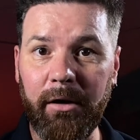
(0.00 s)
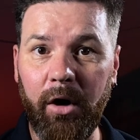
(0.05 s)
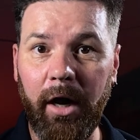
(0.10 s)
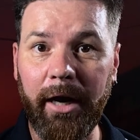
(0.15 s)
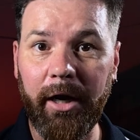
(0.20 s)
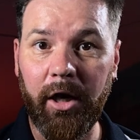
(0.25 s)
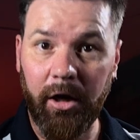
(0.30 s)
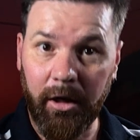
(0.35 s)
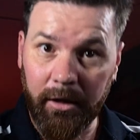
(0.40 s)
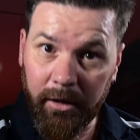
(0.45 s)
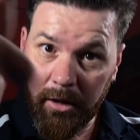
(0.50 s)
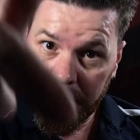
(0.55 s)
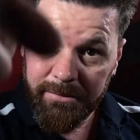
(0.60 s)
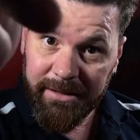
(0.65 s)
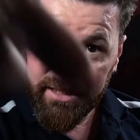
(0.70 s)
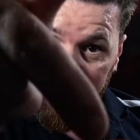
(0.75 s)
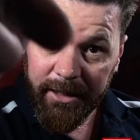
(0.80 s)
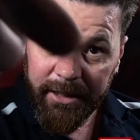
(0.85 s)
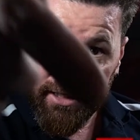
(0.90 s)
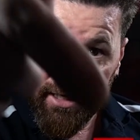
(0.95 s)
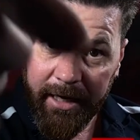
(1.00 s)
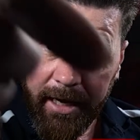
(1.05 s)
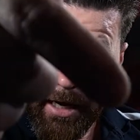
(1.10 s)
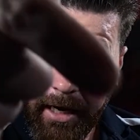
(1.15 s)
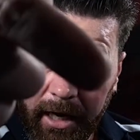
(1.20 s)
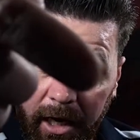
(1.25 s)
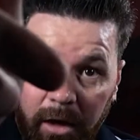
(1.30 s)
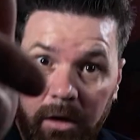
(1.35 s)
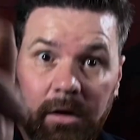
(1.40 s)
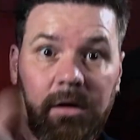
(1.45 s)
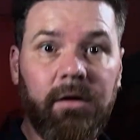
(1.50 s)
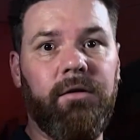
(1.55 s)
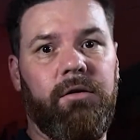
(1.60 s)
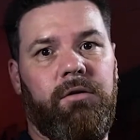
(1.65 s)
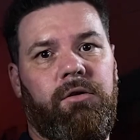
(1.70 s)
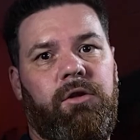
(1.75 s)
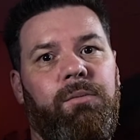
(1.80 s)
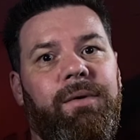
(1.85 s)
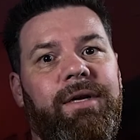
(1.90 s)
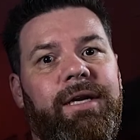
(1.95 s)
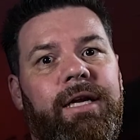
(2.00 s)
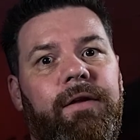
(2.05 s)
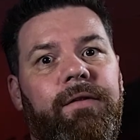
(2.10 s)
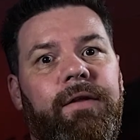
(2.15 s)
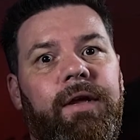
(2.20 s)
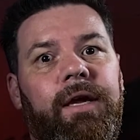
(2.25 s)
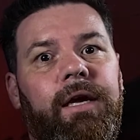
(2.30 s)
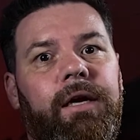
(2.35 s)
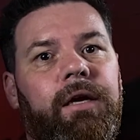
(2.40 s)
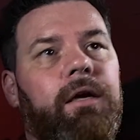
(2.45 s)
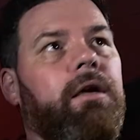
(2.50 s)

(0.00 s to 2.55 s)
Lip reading: icon. I'm telling you now. The one down there.